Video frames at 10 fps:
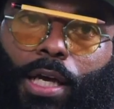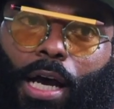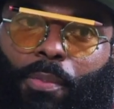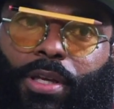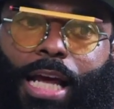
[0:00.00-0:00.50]

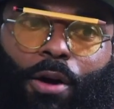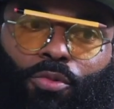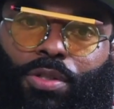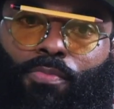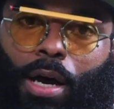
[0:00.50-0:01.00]
I mean, that
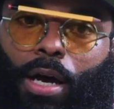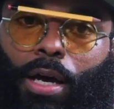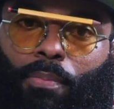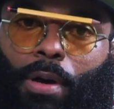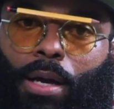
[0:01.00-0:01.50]
was
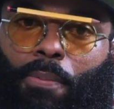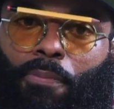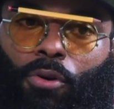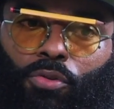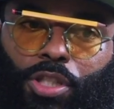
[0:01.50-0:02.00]
my
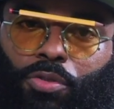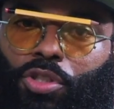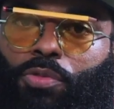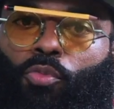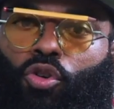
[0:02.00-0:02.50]
approach. It was
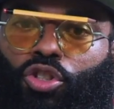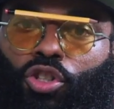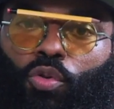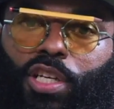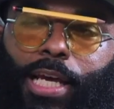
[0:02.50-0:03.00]
just more
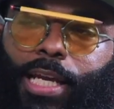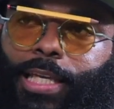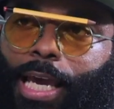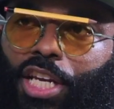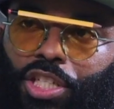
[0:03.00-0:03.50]
so the
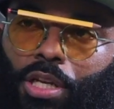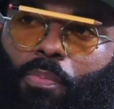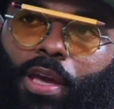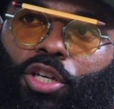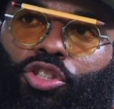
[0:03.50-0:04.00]
dedication to
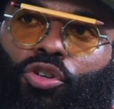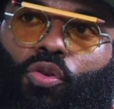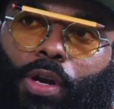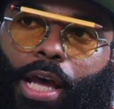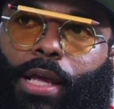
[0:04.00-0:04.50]
make
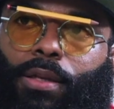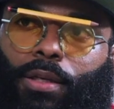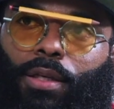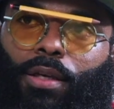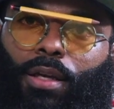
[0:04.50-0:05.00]
sure that
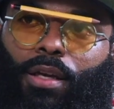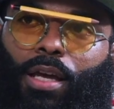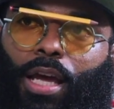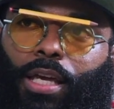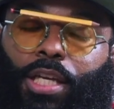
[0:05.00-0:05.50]

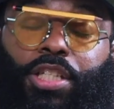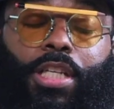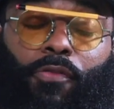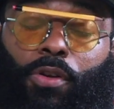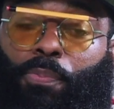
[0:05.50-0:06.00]
each and
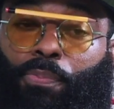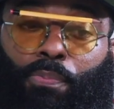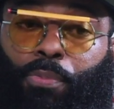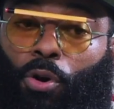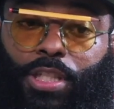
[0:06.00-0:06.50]
every
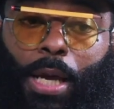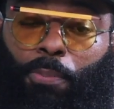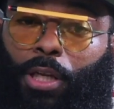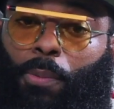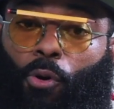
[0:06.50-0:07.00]
person that
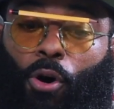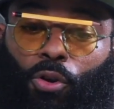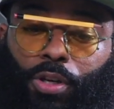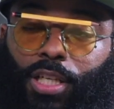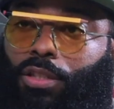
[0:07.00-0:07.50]
played a part
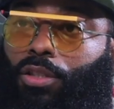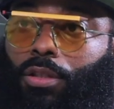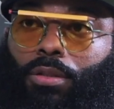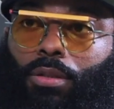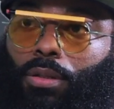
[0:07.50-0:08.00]
on this
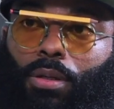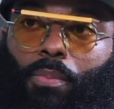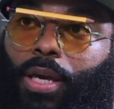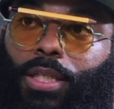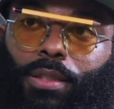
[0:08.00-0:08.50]
looked
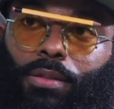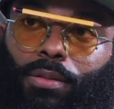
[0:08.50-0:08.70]
amazing.